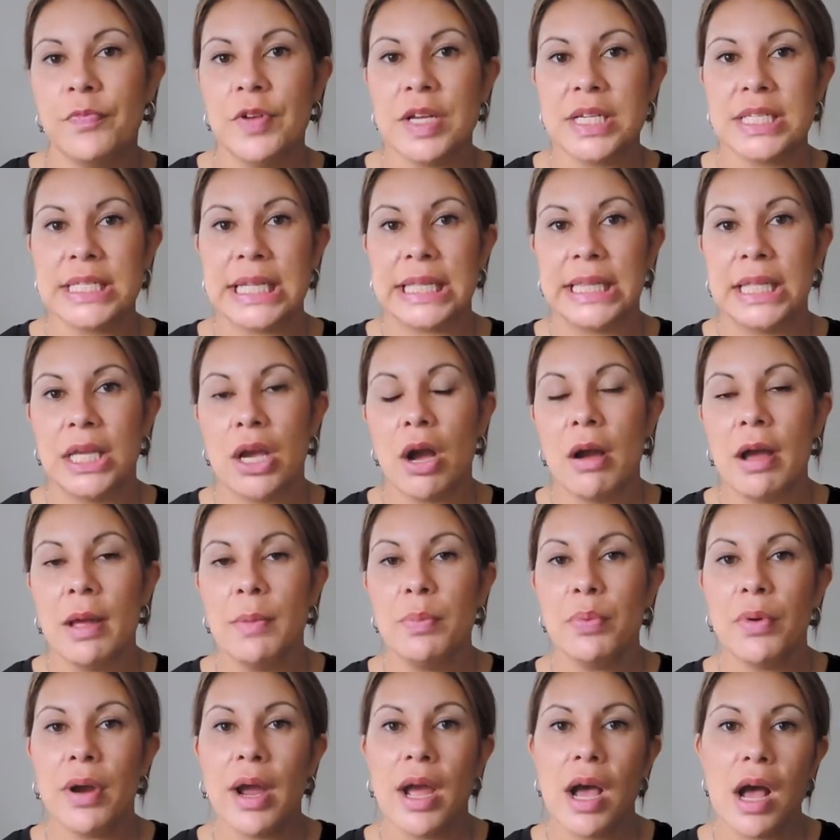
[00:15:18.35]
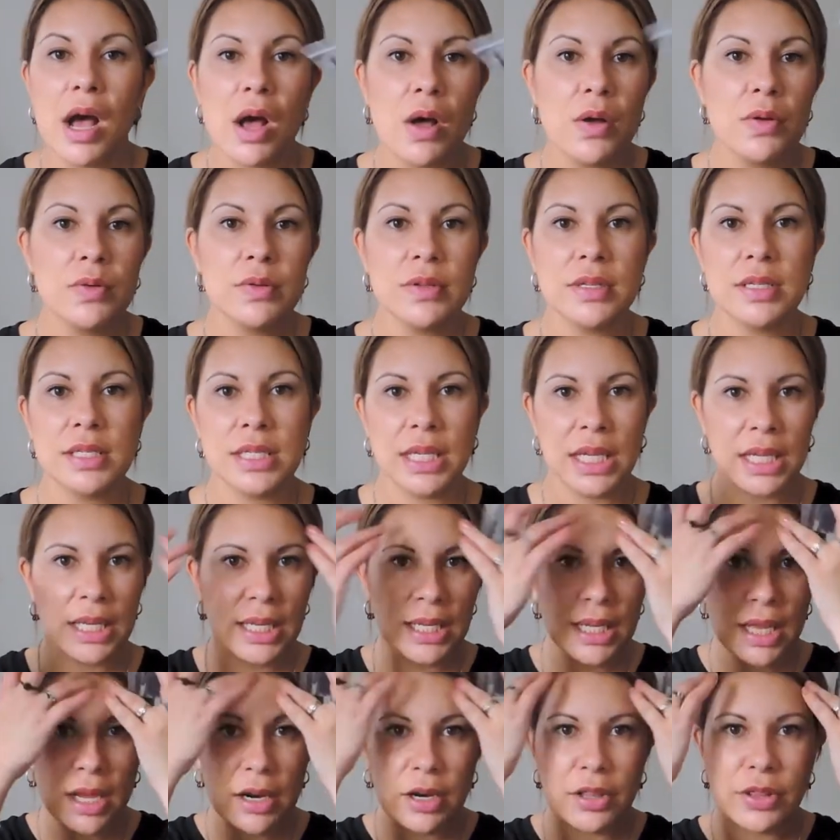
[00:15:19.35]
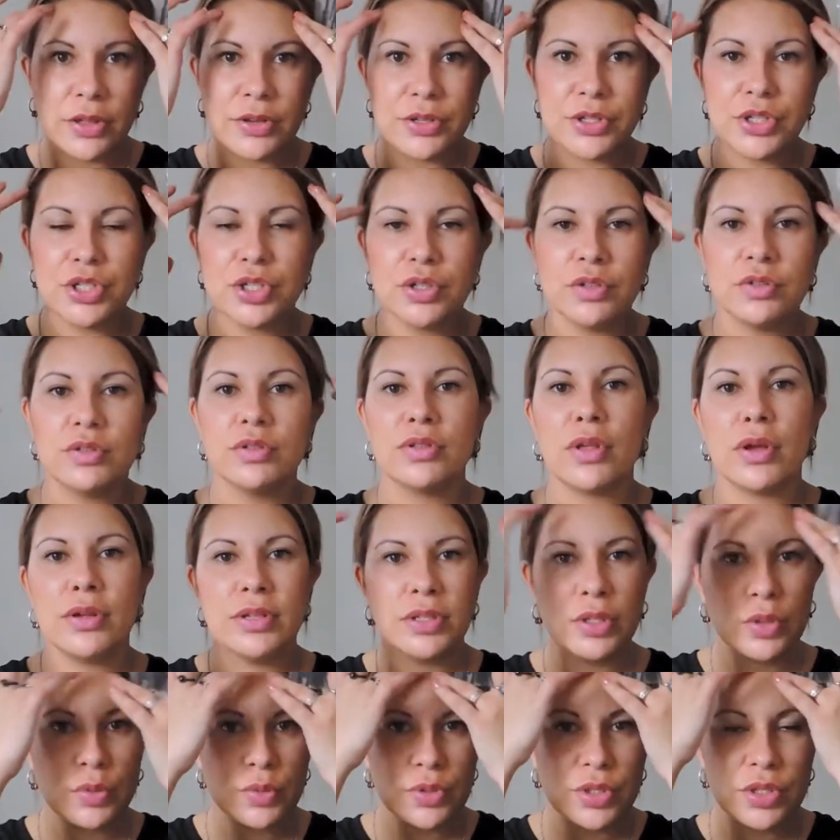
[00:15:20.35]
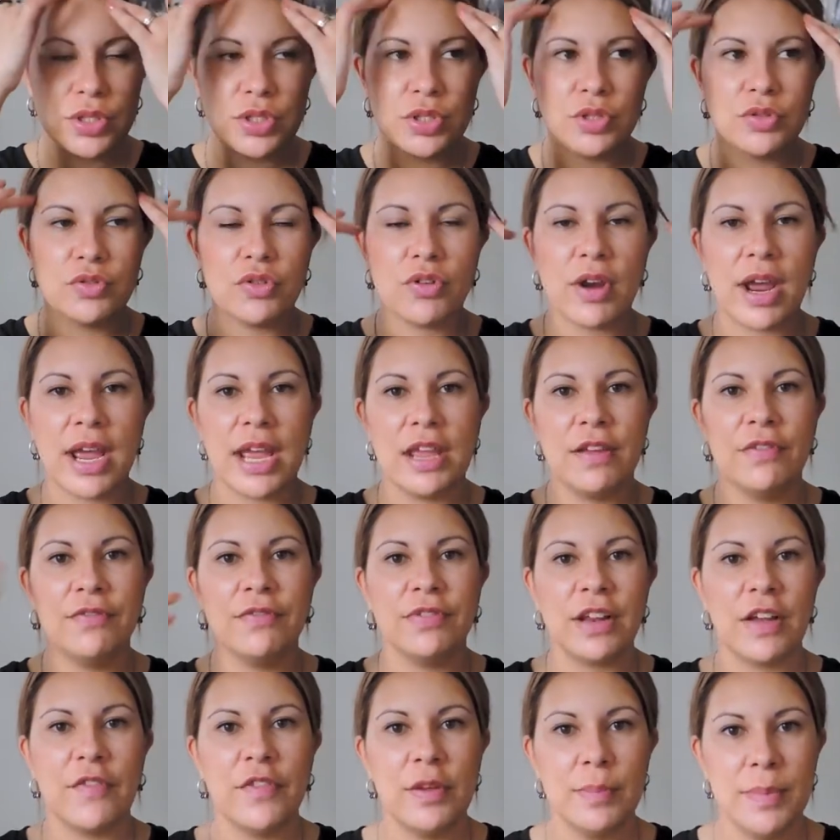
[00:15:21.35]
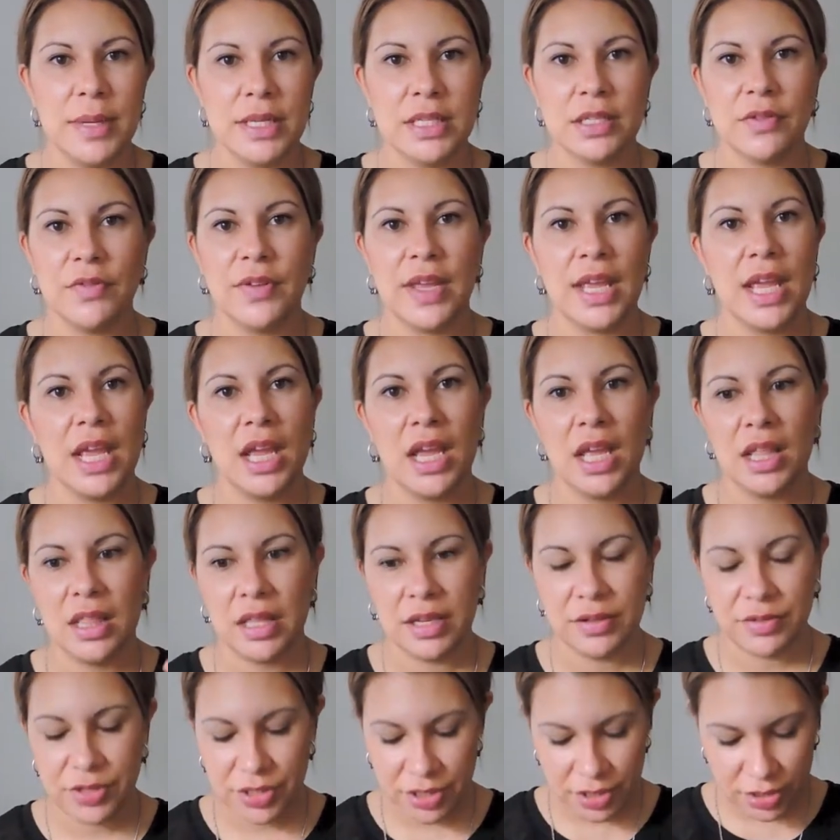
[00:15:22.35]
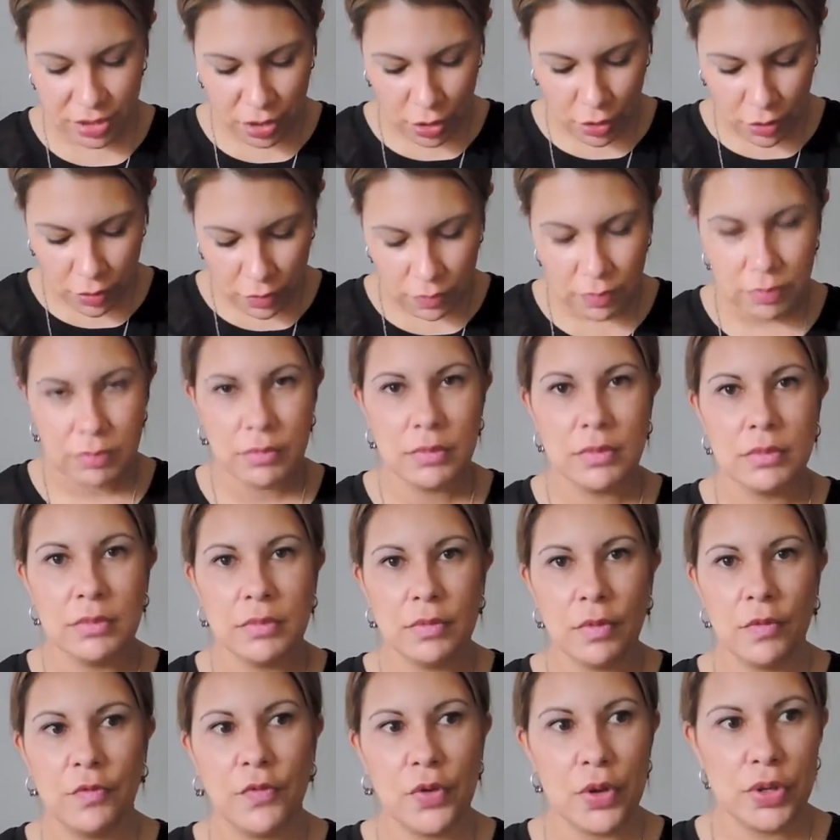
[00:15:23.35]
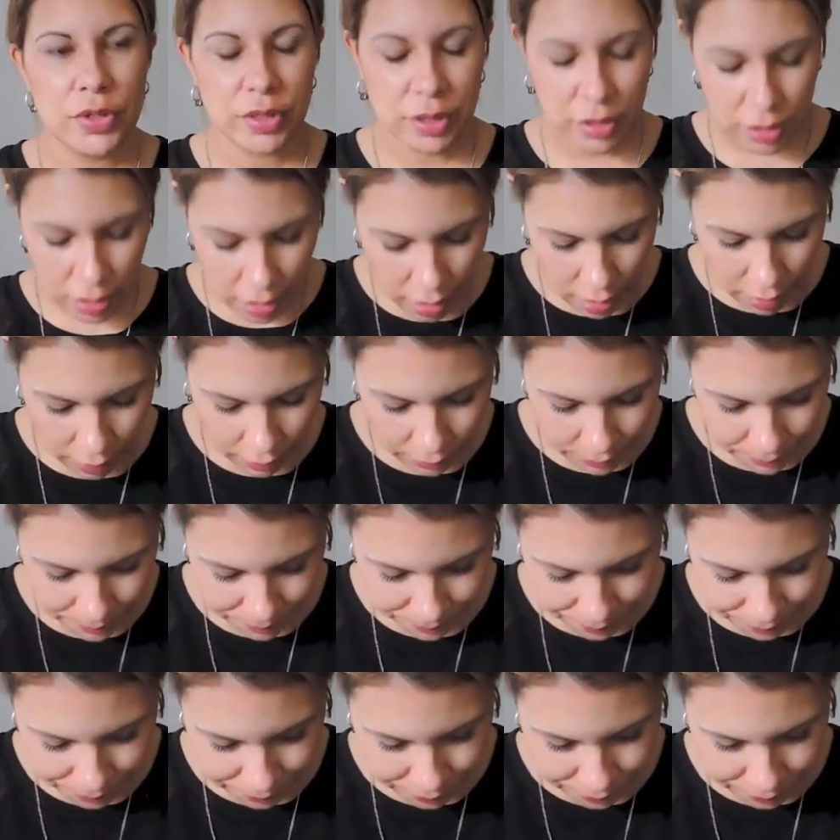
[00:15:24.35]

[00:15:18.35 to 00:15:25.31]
fixing the eyebrows, getting out of those little stray fluffy bits of hair. They're just so versatile.